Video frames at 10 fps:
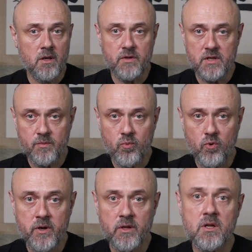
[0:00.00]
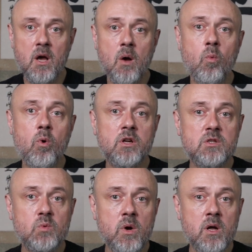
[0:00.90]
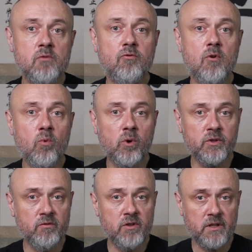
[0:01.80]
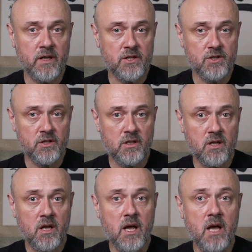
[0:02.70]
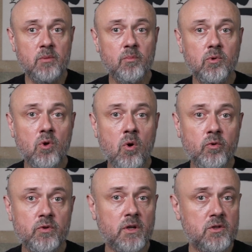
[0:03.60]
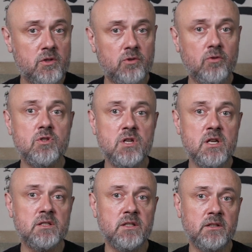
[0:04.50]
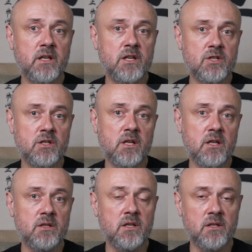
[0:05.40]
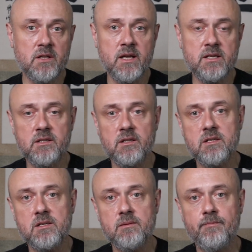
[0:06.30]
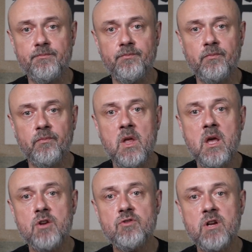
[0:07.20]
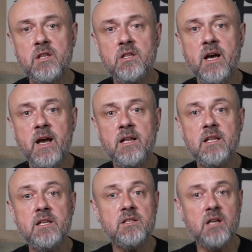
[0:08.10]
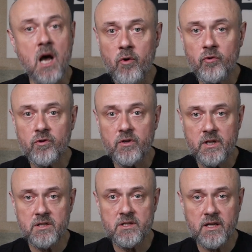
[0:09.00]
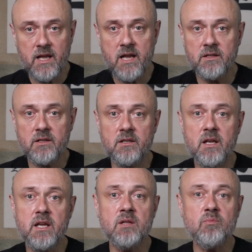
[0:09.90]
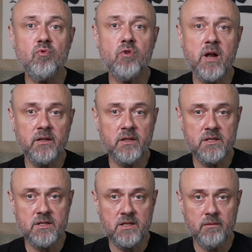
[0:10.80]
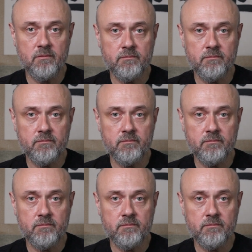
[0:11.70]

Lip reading: This point works well for water retention and bloating due to qi stagnation in the intestines. Zhēng 9 is contraindicated in pregnancy.